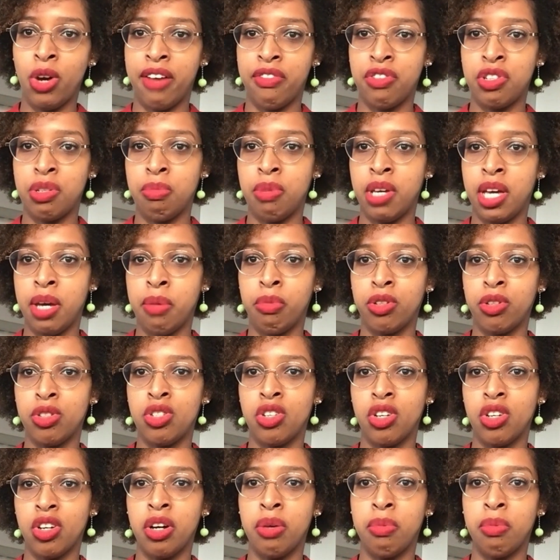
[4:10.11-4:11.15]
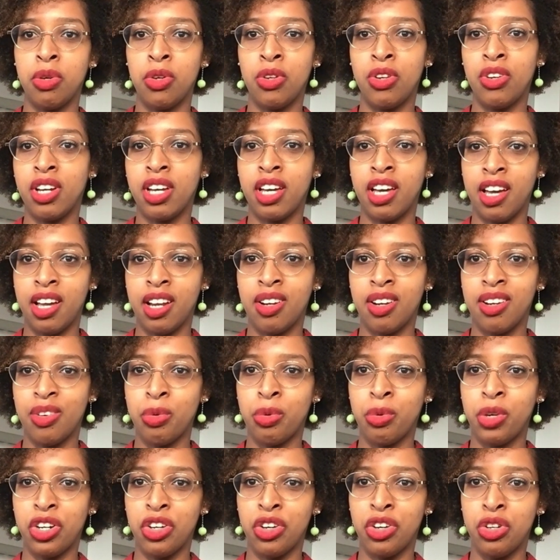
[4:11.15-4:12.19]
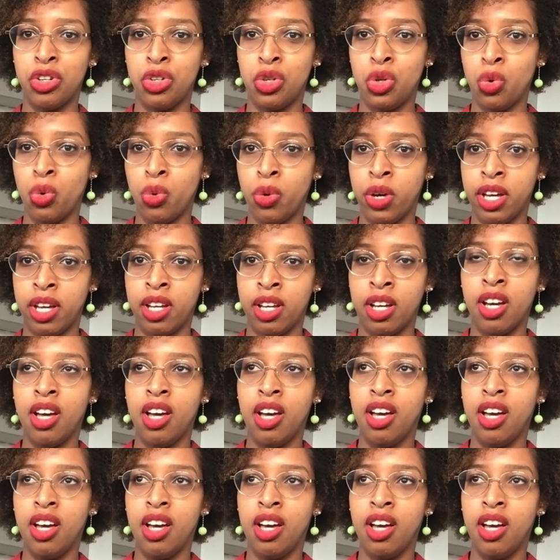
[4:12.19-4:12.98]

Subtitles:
you have to be able to communicate what you're doing